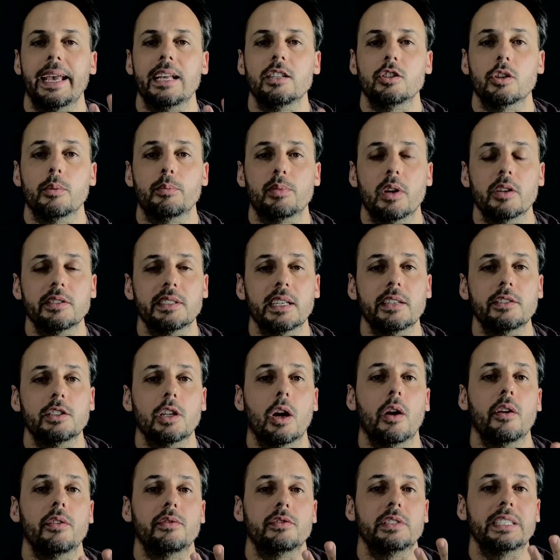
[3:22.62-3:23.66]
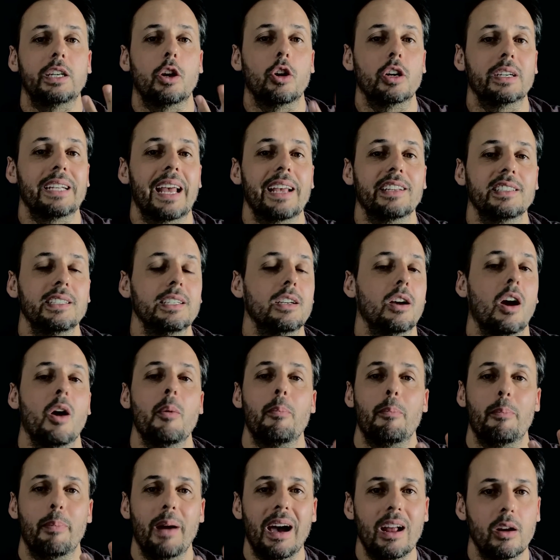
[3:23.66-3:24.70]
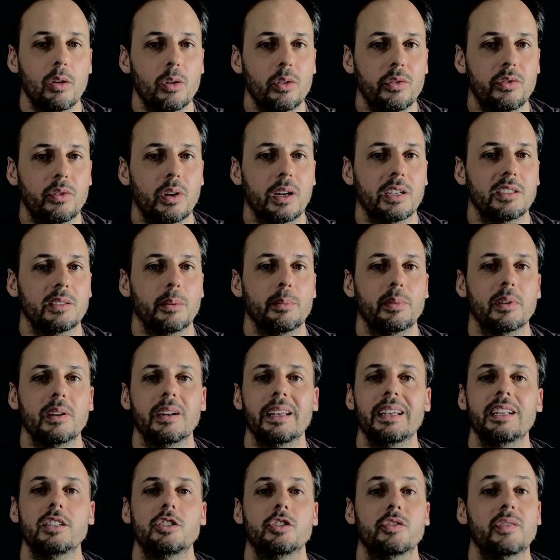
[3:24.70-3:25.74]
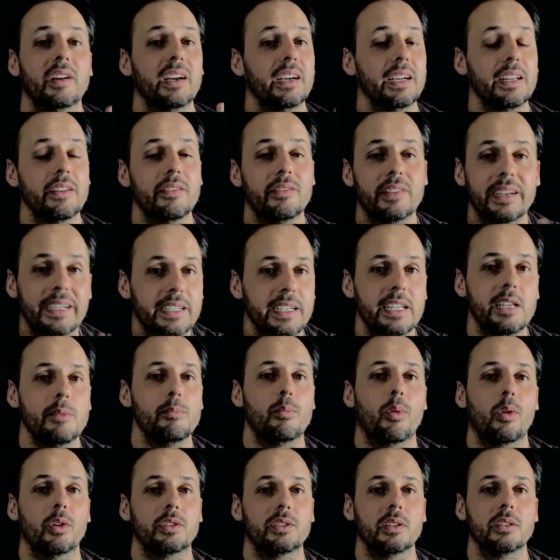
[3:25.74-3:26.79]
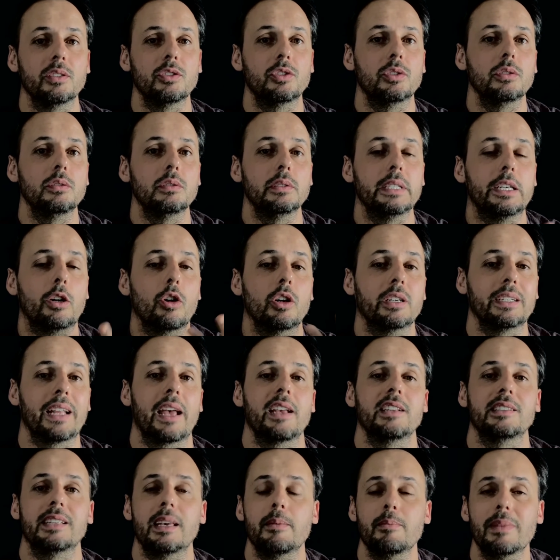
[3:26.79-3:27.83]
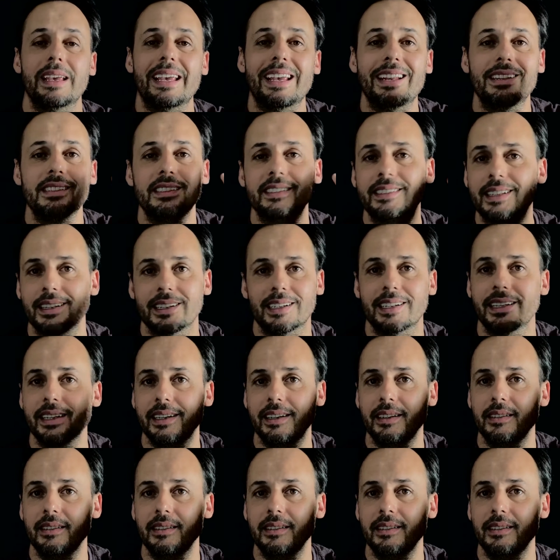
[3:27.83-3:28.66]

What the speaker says: In the process of recognizing a palo, for example, it's very, very important to recognize them instantly.